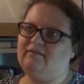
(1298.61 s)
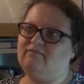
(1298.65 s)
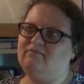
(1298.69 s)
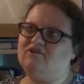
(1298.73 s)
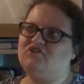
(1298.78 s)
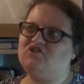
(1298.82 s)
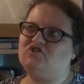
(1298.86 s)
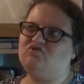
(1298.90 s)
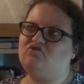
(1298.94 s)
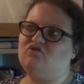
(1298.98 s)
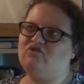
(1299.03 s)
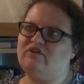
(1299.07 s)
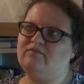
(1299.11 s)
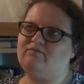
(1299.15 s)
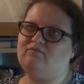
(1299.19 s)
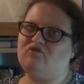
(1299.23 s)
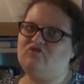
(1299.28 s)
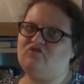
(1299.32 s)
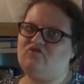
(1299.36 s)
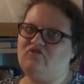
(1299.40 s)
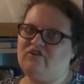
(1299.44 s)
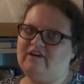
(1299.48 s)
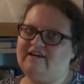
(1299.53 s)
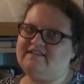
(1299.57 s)
matured and
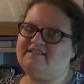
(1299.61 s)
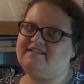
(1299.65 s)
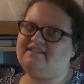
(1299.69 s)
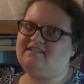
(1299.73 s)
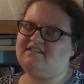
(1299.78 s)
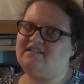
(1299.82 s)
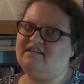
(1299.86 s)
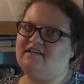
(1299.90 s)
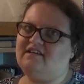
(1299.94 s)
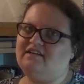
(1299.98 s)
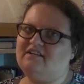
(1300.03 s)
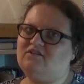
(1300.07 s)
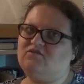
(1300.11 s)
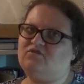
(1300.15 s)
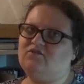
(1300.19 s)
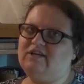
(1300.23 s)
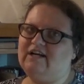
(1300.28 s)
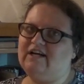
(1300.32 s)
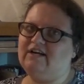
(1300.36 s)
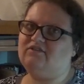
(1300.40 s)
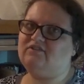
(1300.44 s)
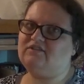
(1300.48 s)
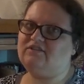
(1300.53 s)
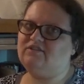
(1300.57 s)
progressed uh,
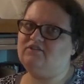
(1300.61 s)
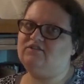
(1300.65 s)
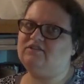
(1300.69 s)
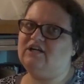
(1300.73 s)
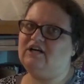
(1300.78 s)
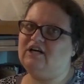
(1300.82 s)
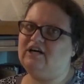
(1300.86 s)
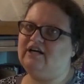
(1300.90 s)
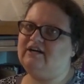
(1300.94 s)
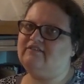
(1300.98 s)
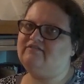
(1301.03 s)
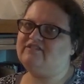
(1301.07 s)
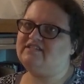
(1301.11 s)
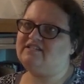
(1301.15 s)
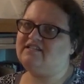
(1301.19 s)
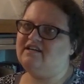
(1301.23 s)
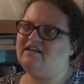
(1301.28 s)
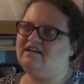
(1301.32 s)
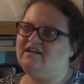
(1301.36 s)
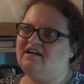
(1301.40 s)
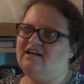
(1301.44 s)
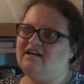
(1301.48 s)
throughout their lives.